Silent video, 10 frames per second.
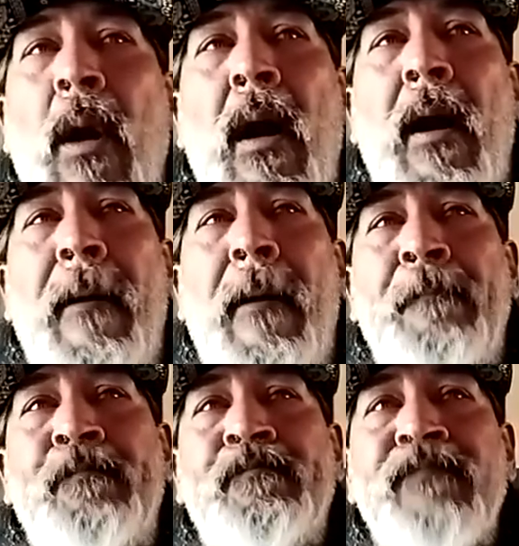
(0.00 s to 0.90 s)
um
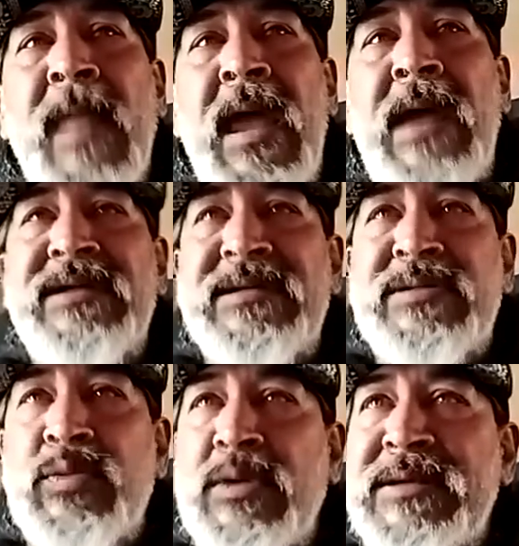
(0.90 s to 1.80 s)
it just
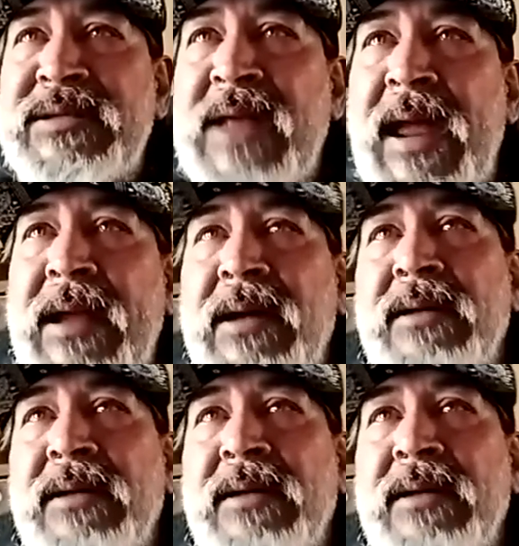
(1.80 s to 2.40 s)
was like